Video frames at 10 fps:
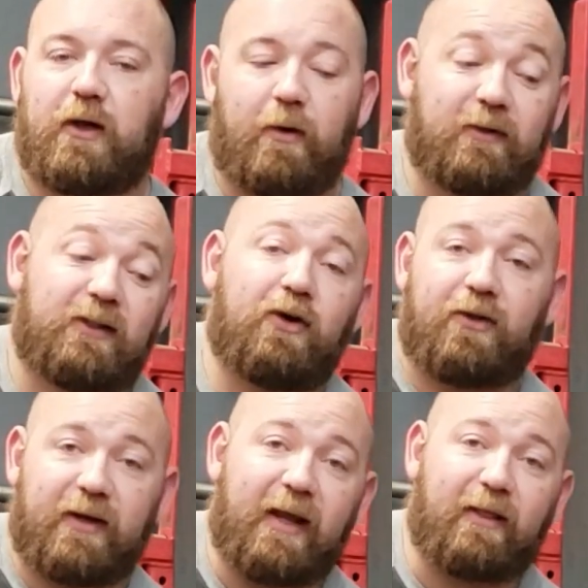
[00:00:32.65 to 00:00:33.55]
and zero
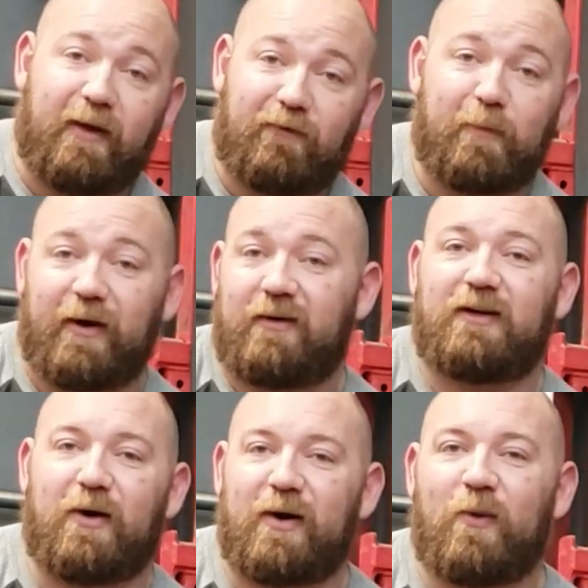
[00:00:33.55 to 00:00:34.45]
the deadlift, but
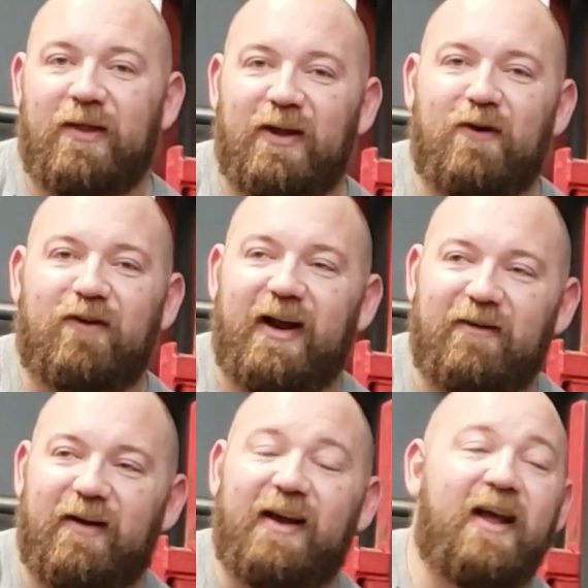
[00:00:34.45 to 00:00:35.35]
I'd win the overhead event.